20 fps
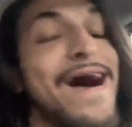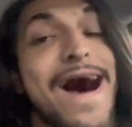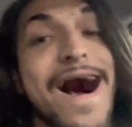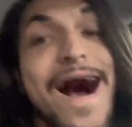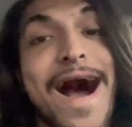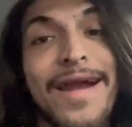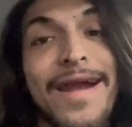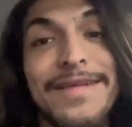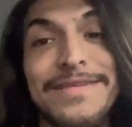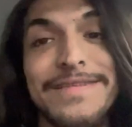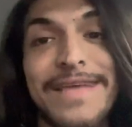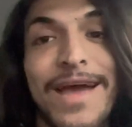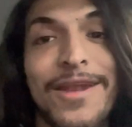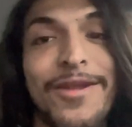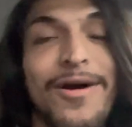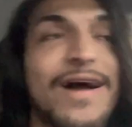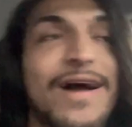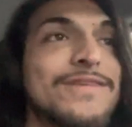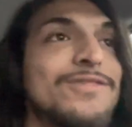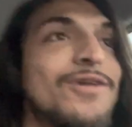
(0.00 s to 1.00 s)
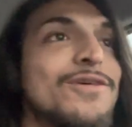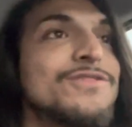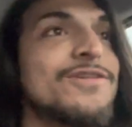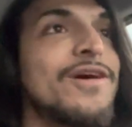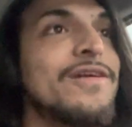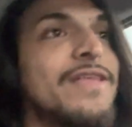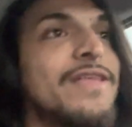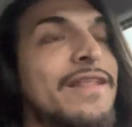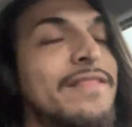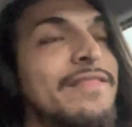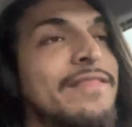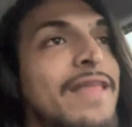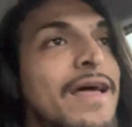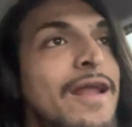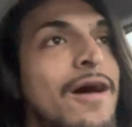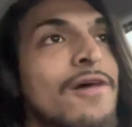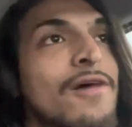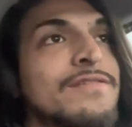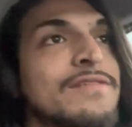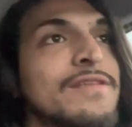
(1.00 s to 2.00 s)
honestly, I know I told y'all that, that
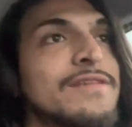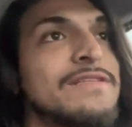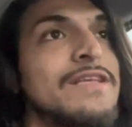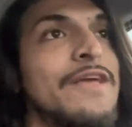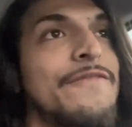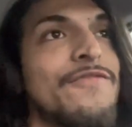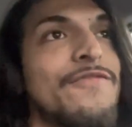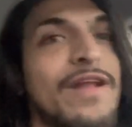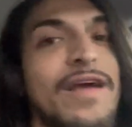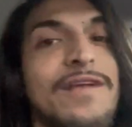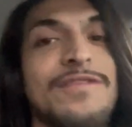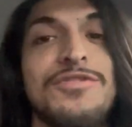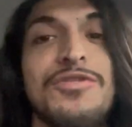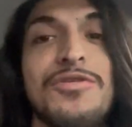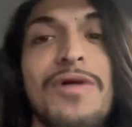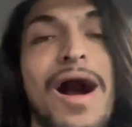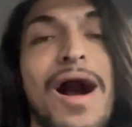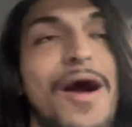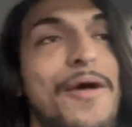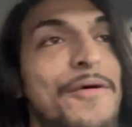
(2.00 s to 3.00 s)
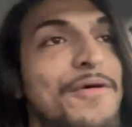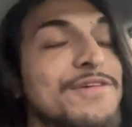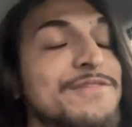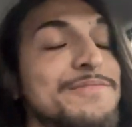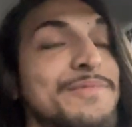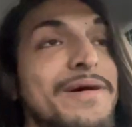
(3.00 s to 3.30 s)
I was gonna sleep for like two hours,